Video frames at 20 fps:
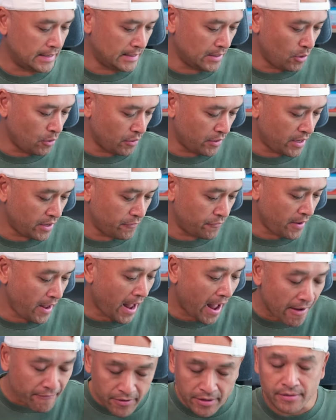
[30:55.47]
or if you
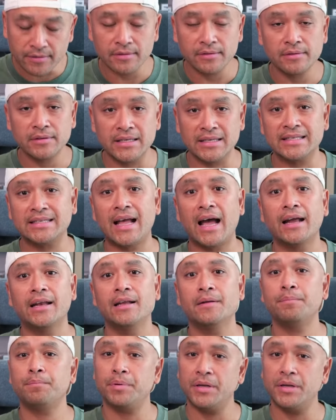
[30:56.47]
haven't decided,